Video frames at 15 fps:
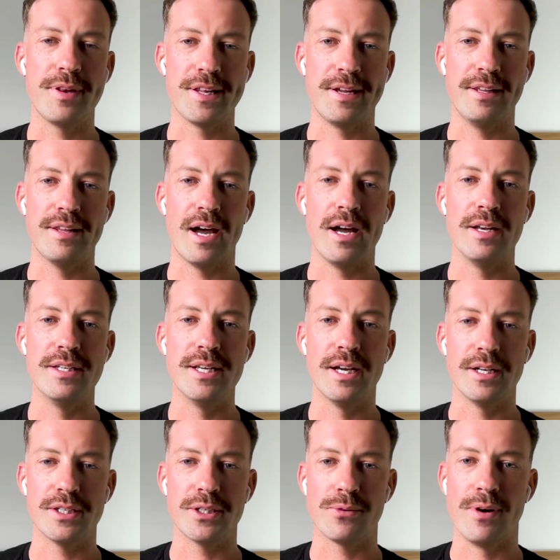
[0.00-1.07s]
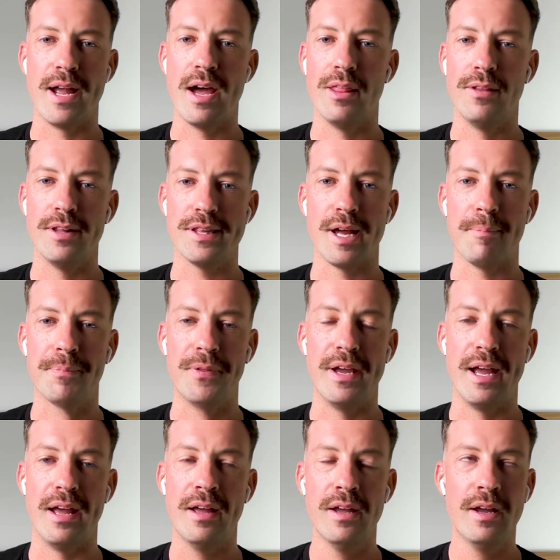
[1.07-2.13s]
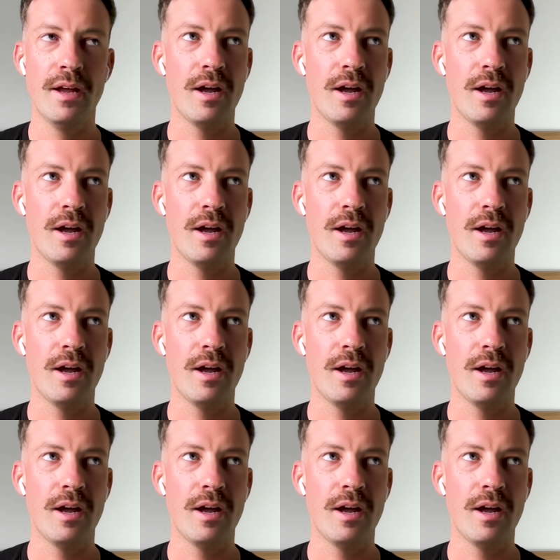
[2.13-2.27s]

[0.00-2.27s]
seeing the untouched ground that's up there.